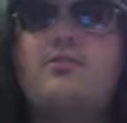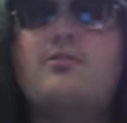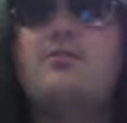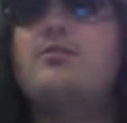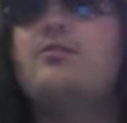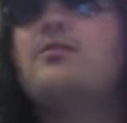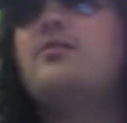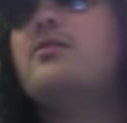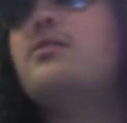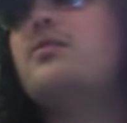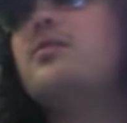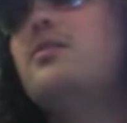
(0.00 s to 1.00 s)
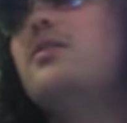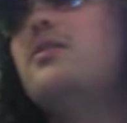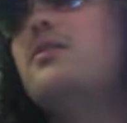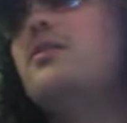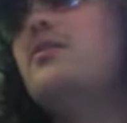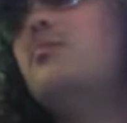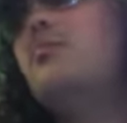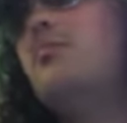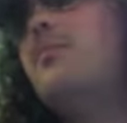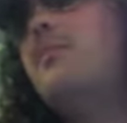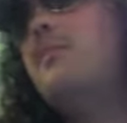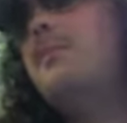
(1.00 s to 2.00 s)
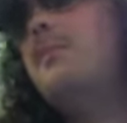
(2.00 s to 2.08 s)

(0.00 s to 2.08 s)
[no speech]